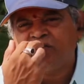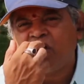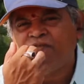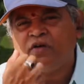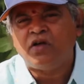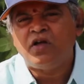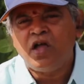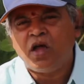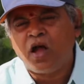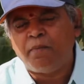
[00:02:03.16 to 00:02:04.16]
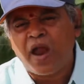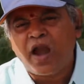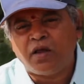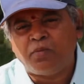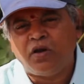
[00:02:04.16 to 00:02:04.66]
of
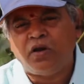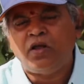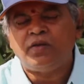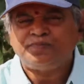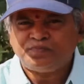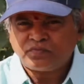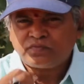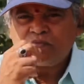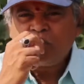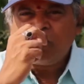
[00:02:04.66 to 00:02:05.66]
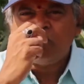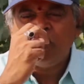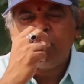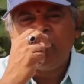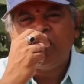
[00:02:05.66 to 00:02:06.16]
mandible
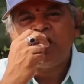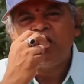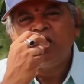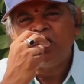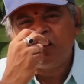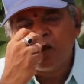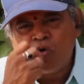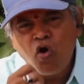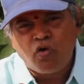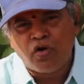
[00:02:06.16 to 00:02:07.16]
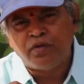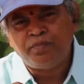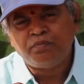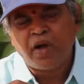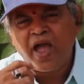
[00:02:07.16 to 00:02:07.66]
will be removed
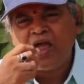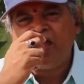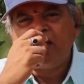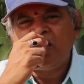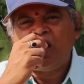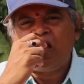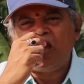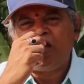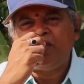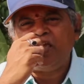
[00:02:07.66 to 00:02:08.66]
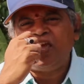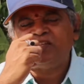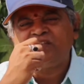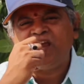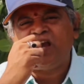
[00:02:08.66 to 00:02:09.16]
by
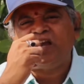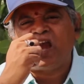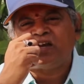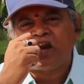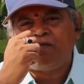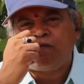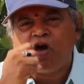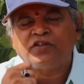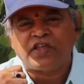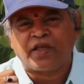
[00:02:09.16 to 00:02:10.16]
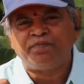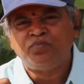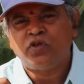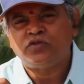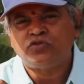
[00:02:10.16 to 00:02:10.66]
easy dental flossing.
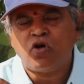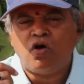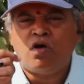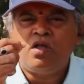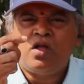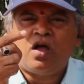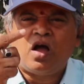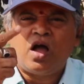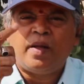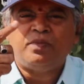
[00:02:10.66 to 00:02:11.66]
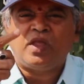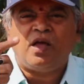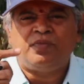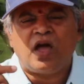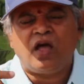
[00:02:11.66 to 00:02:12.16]
So
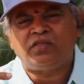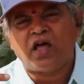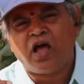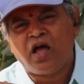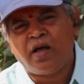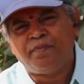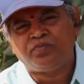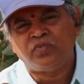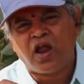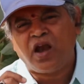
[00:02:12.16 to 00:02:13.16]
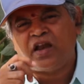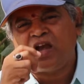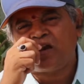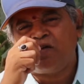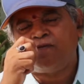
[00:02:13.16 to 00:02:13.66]
the
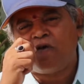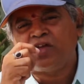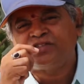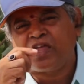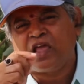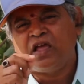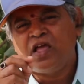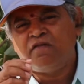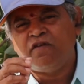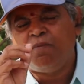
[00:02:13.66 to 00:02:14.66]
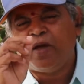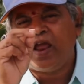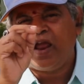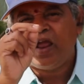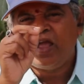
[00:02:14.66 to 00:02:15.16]
dental flossing will
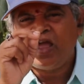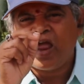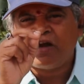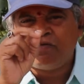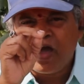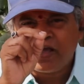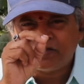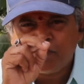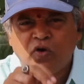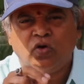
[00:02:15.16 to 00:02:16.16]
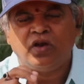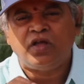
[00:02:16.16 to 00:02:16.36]
be advisable